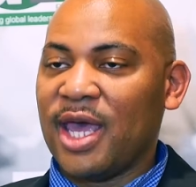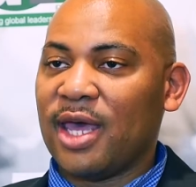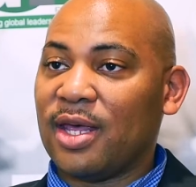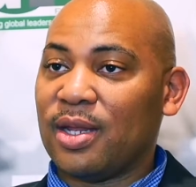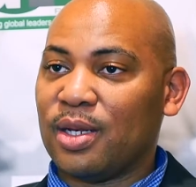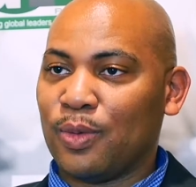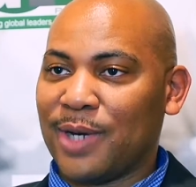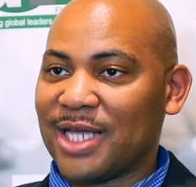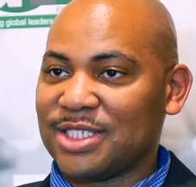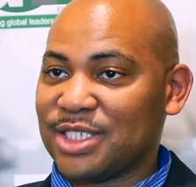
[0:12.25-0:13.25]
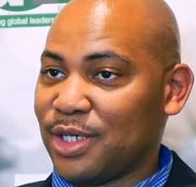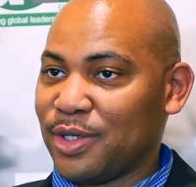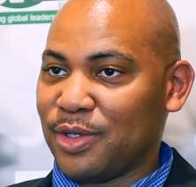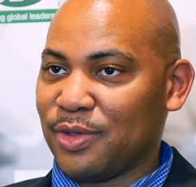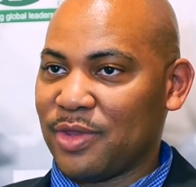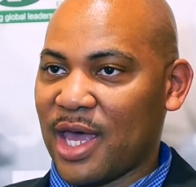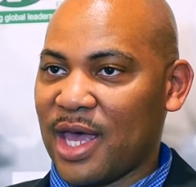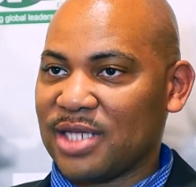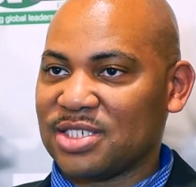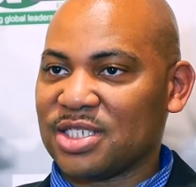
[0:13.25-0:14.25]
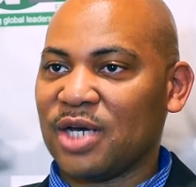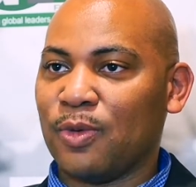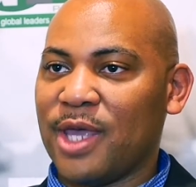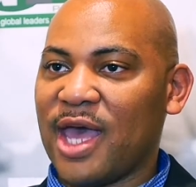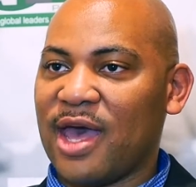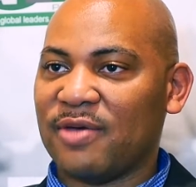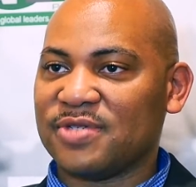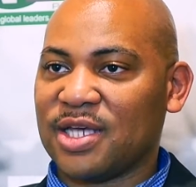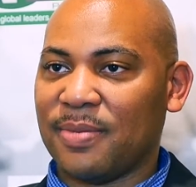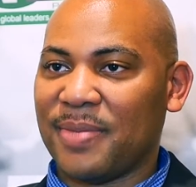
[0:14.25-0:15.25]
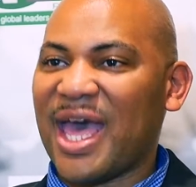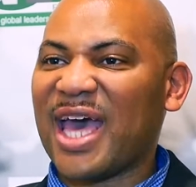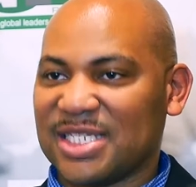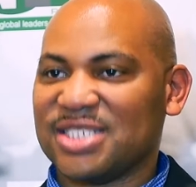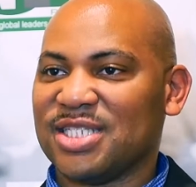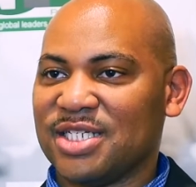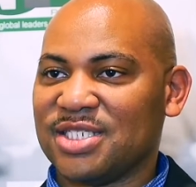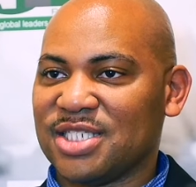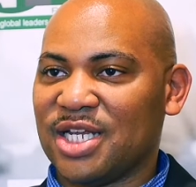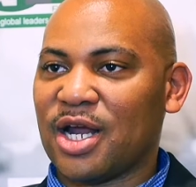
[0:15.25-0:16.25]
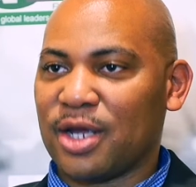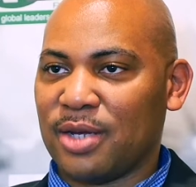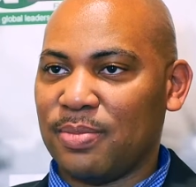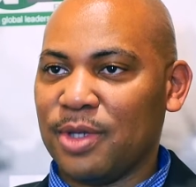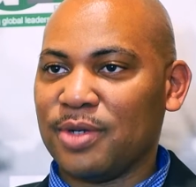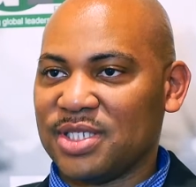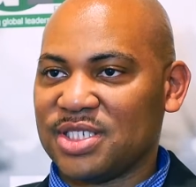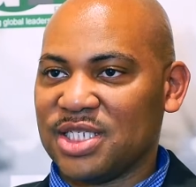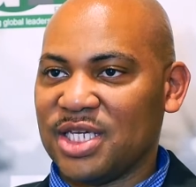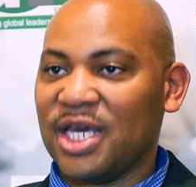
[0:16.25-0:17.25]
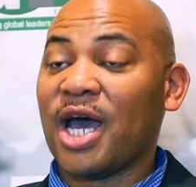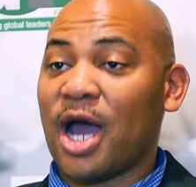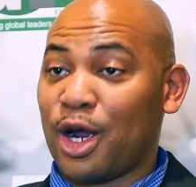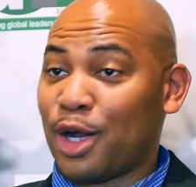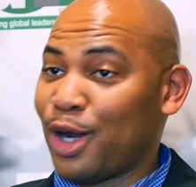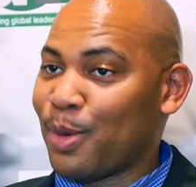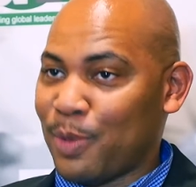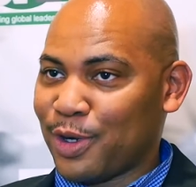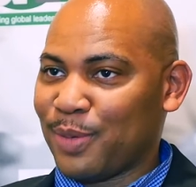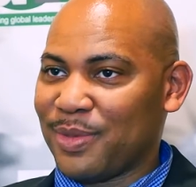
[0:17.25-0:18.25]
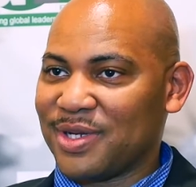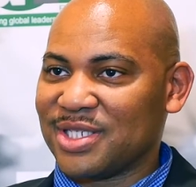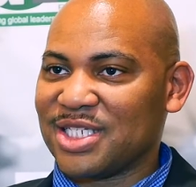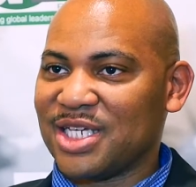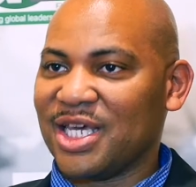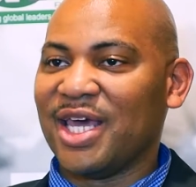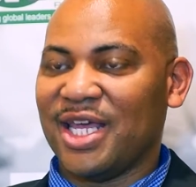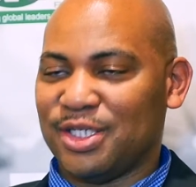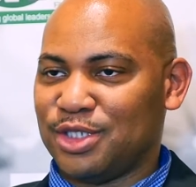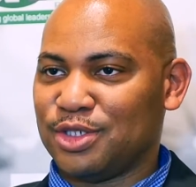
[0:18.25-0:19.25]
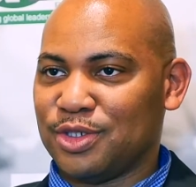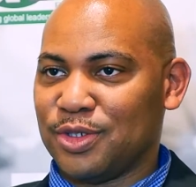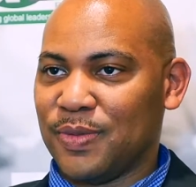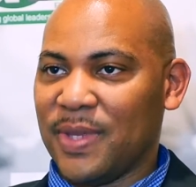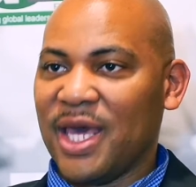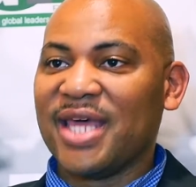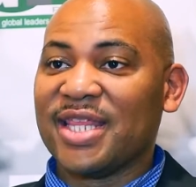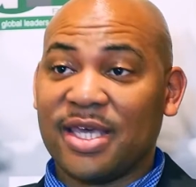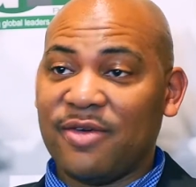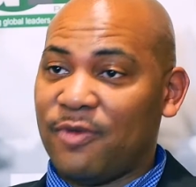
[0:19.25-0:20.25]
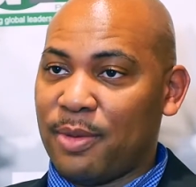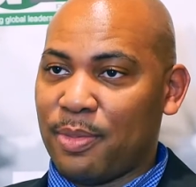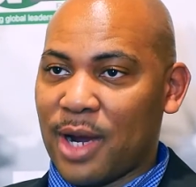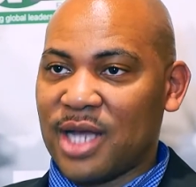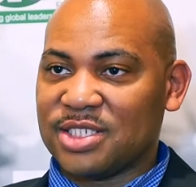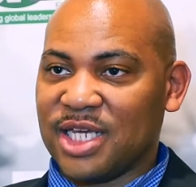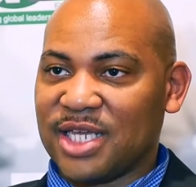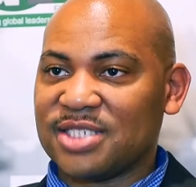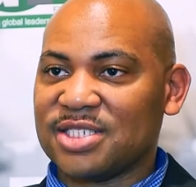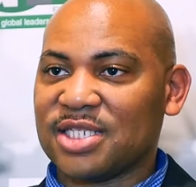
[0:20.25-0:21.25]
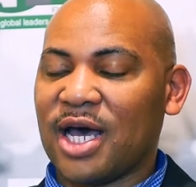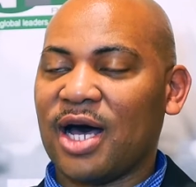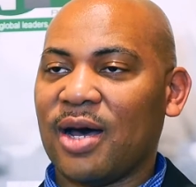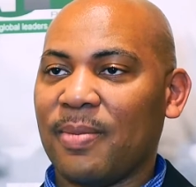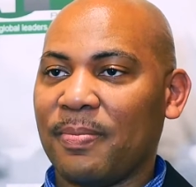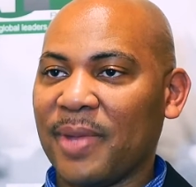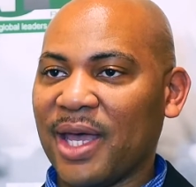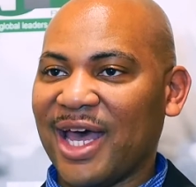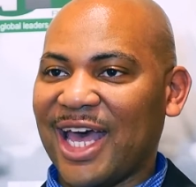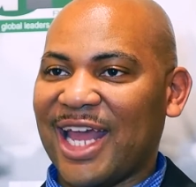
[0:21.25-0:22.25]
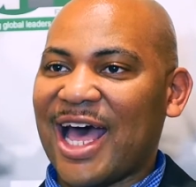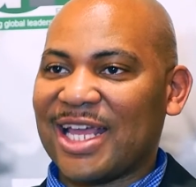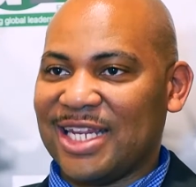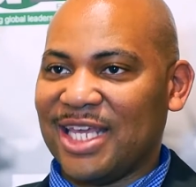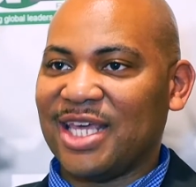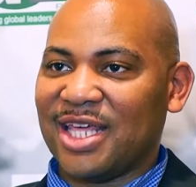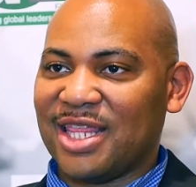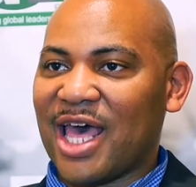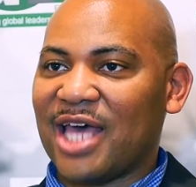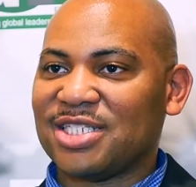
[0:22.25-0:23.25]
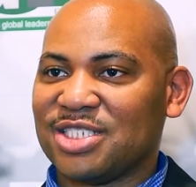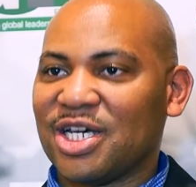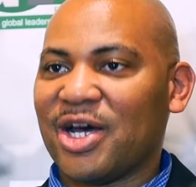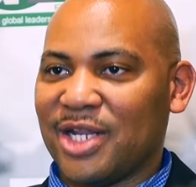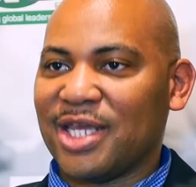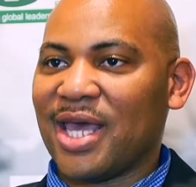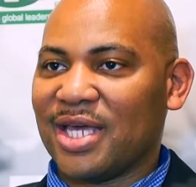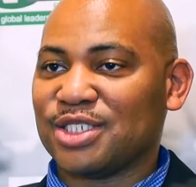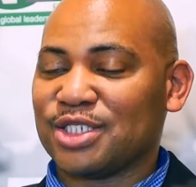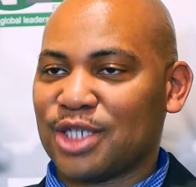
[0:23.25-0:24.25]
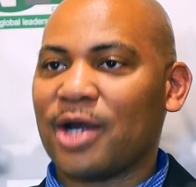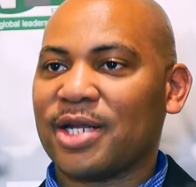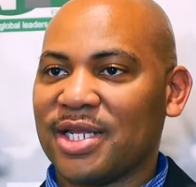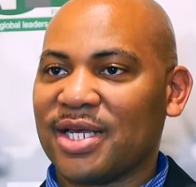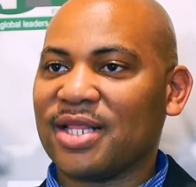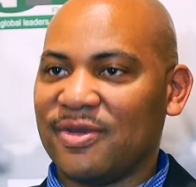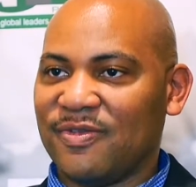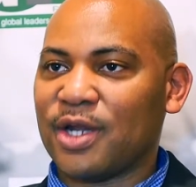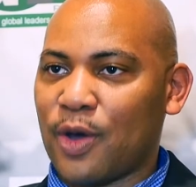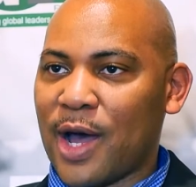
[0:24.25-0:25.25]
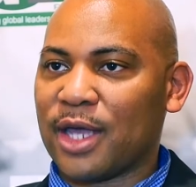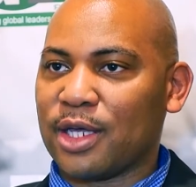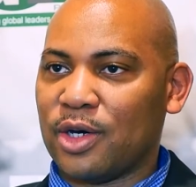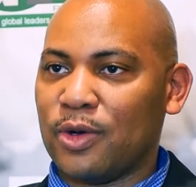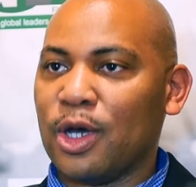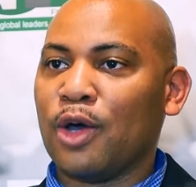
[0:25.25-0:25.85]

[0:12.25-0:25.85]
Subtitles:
And when I tell you that we have some excellence in our community, our global community, it is true. The Give1 Project is an idea that Chan Niang started in Cleveland, Ohio,